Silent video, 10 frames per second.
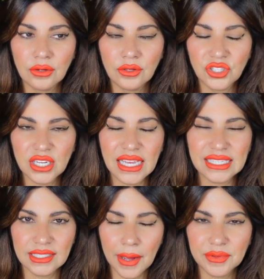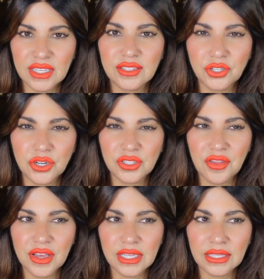she has like stepsisters
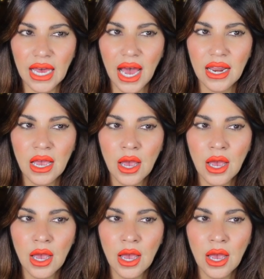and things like that.